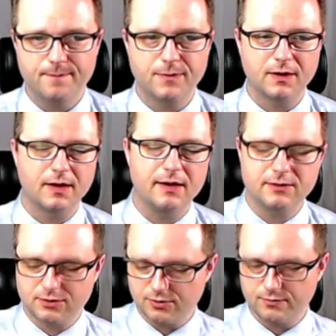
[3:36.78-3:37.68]
Okay,
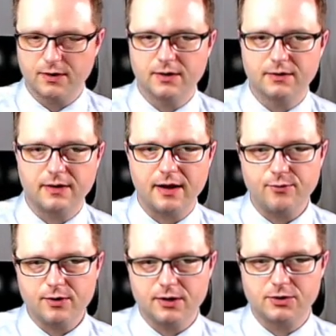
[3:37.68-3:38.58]
so now we're
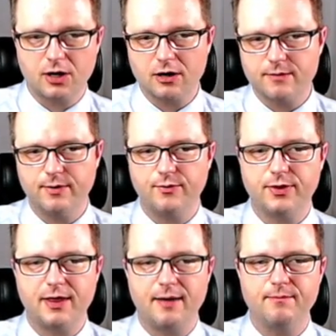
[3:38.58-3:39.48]
going to talk about what
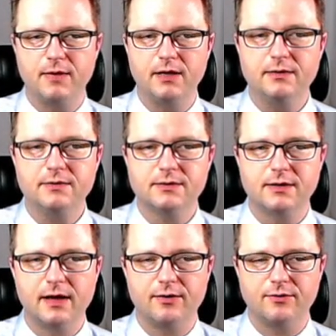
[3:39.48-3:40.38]
that means.
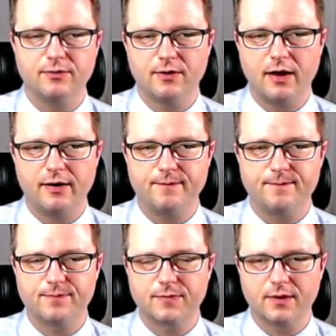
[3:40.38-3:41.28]
Now,
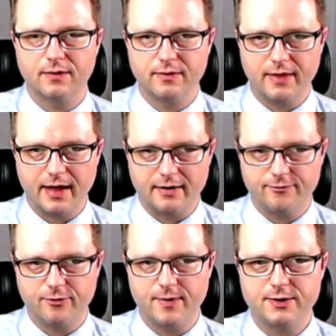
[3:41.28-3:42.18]
that
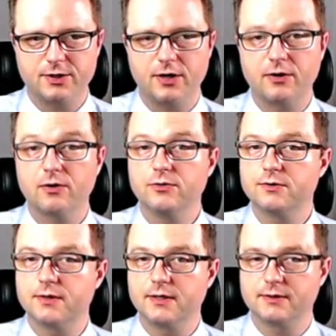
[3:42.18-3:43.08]
information includes
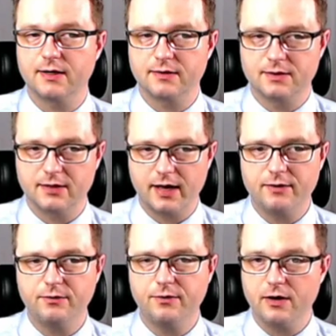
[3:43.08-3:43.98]
things like the
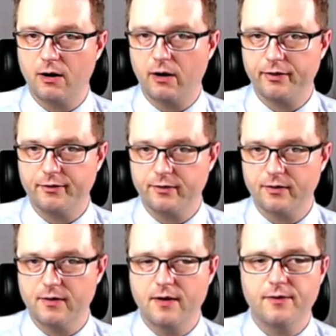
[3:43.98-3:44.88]
title, the author,
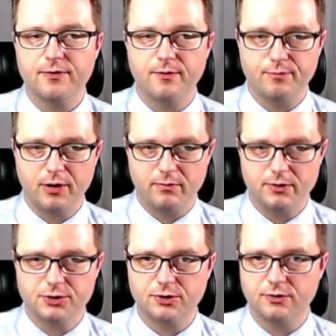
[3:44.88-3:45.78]
the
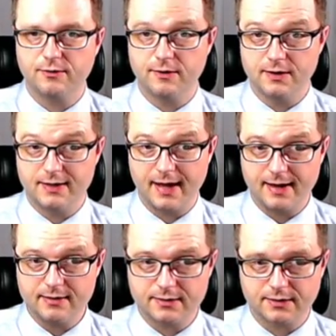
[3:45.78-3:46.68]
publisher, the date,